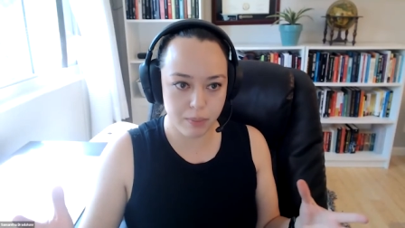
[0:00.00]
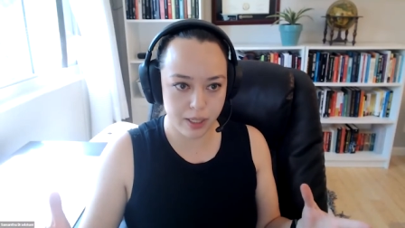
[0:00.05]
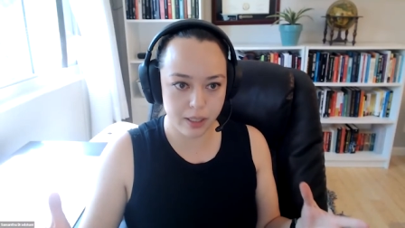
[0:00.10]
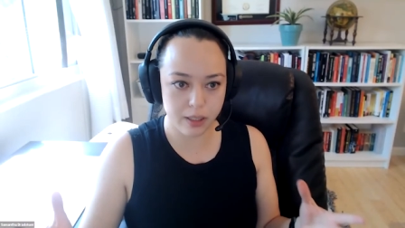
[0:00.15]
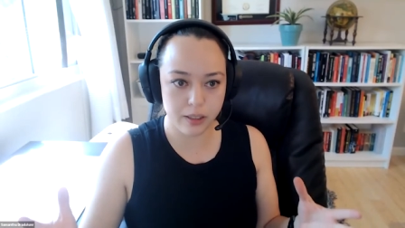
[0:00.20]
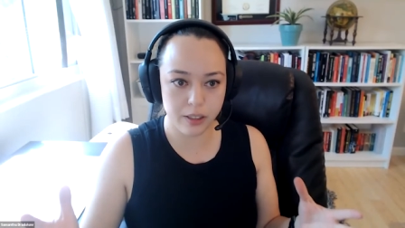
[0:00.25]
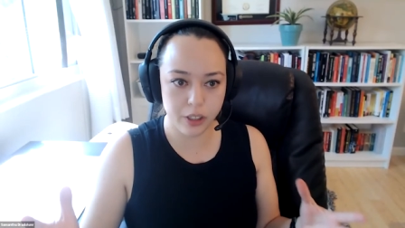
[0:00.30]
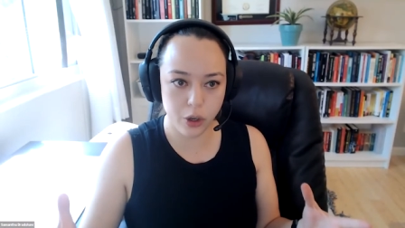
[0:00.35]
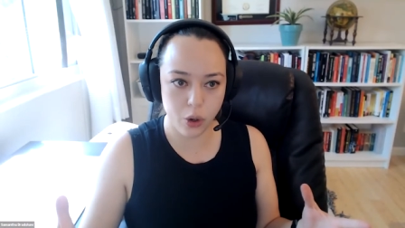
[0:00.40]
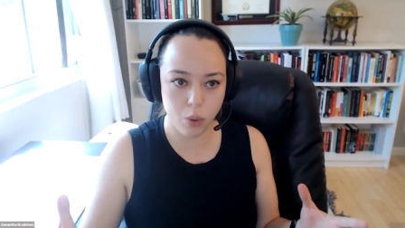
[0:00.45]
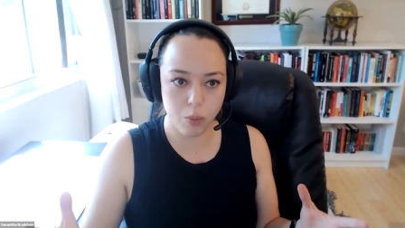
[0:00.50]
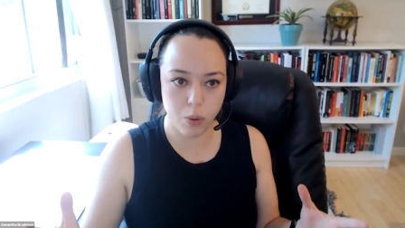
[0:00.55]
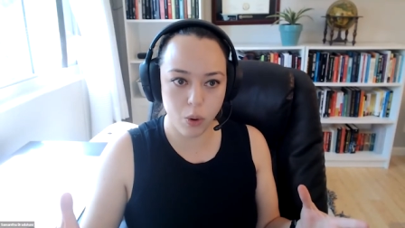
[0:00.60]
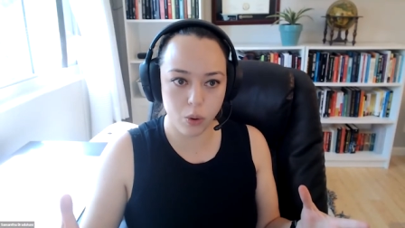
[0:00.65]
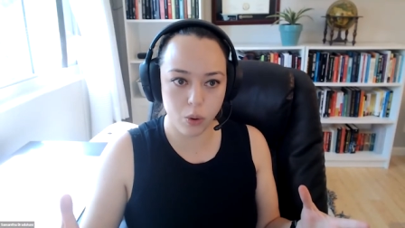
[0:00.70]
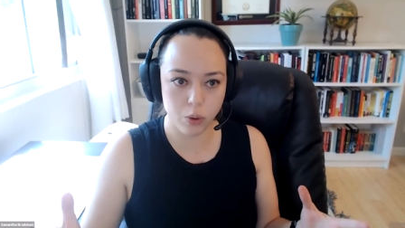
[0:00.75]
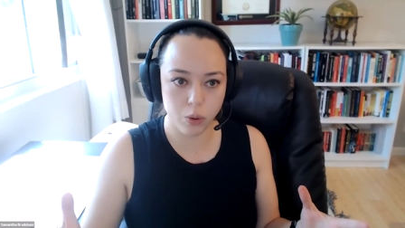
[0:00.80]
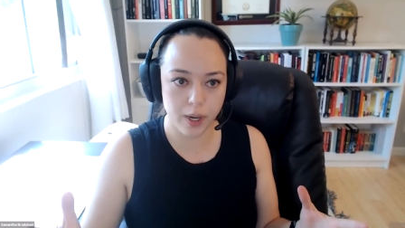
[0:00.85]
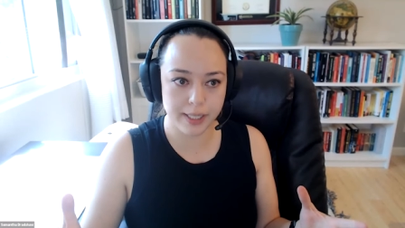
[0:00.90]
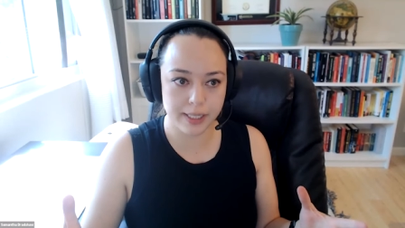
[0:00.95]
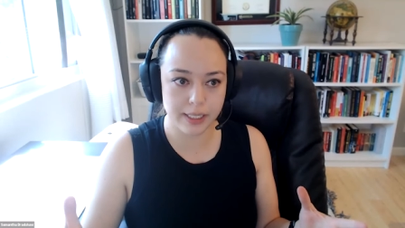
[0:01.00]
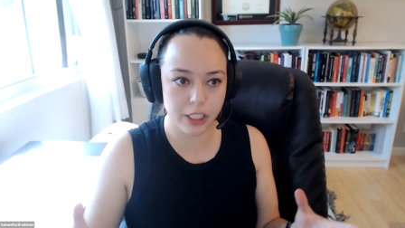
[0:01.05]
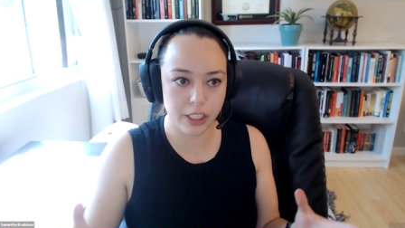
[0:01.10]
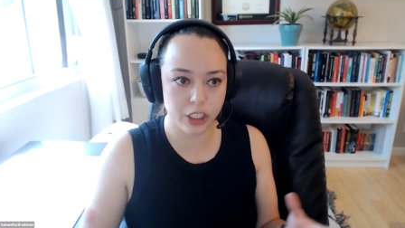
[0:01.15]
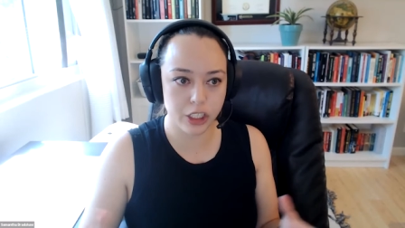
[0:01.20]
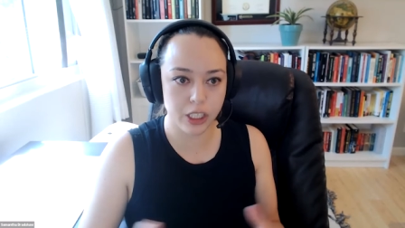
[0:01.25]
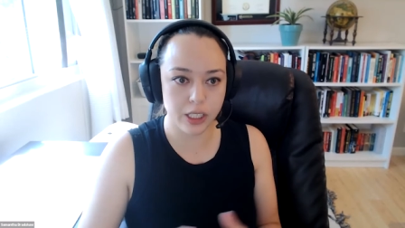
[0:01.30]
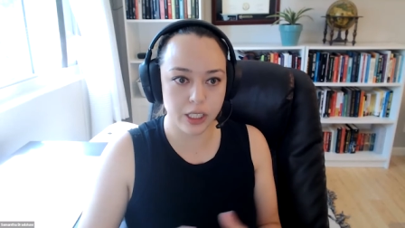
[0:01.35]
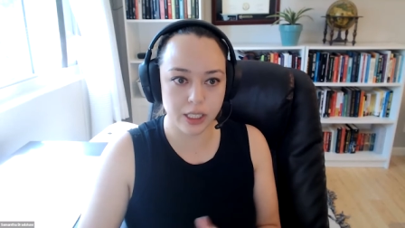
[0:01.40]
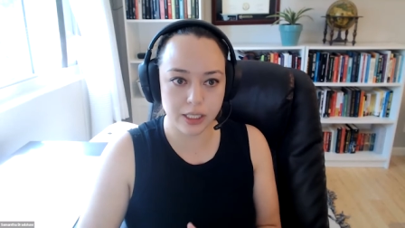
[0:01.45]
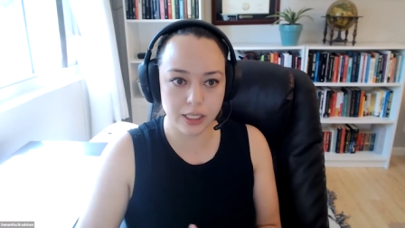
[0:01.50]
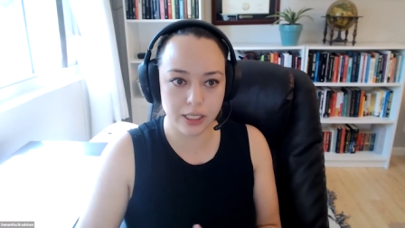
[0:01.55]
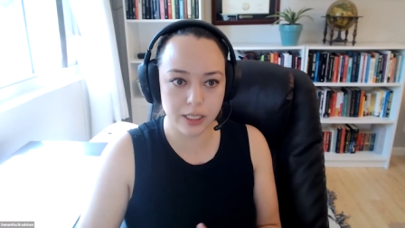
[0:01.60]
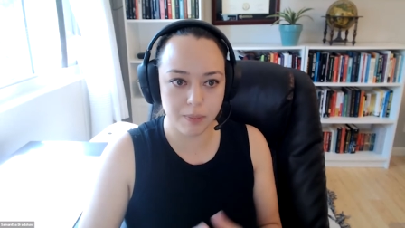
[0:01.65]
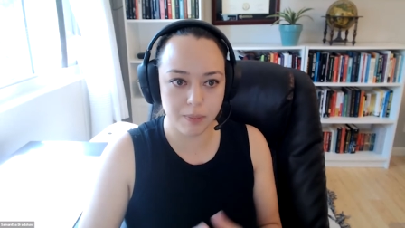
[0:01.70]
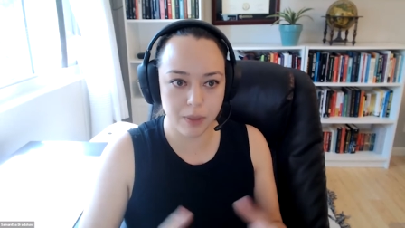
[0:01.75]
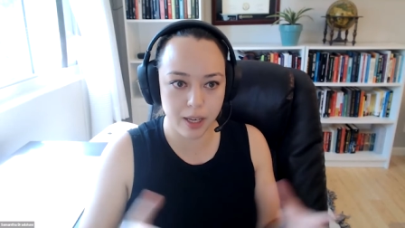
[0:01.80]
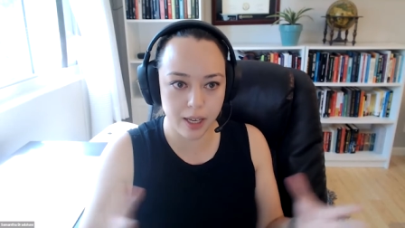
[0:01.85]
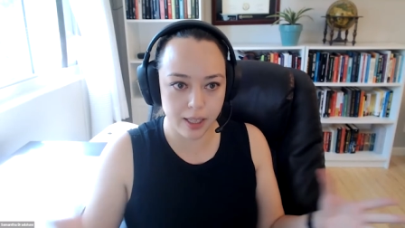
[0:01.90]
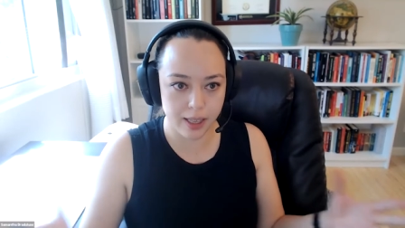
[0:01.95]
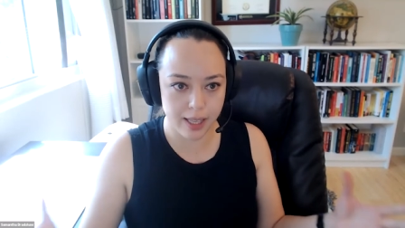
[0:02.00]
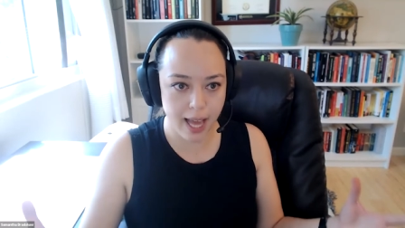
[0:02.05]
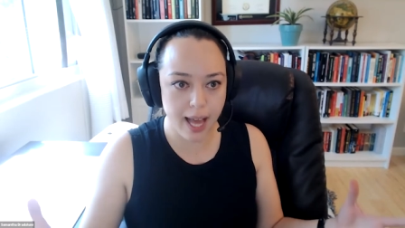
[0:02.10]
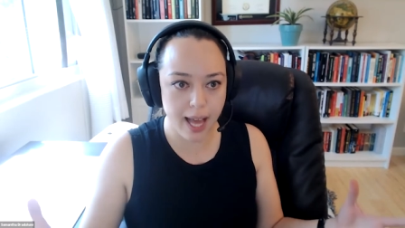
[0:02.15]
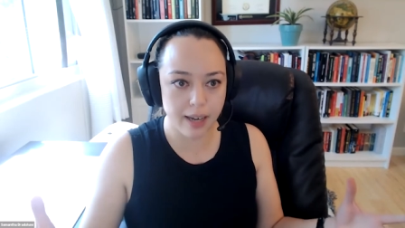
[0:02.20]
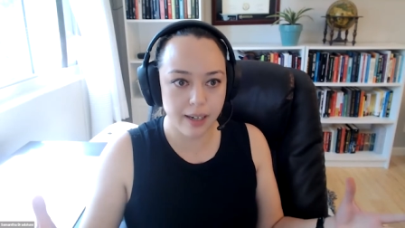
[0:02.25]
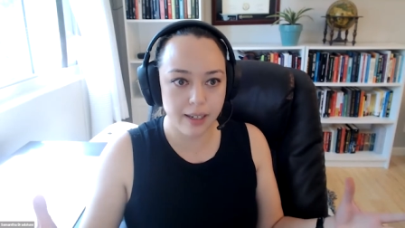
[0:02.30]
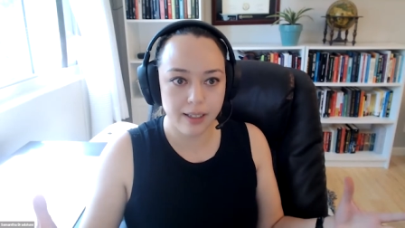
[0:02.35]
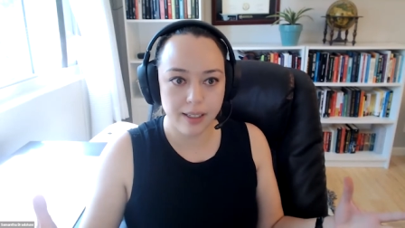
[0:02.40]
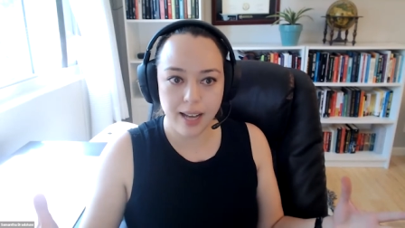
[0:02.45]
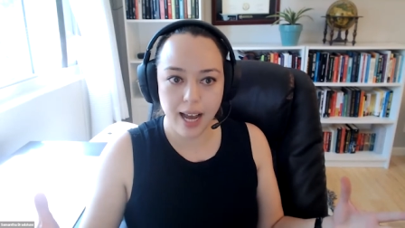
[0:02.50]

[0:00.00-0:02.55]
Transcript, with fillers: but, you know, polarization is something that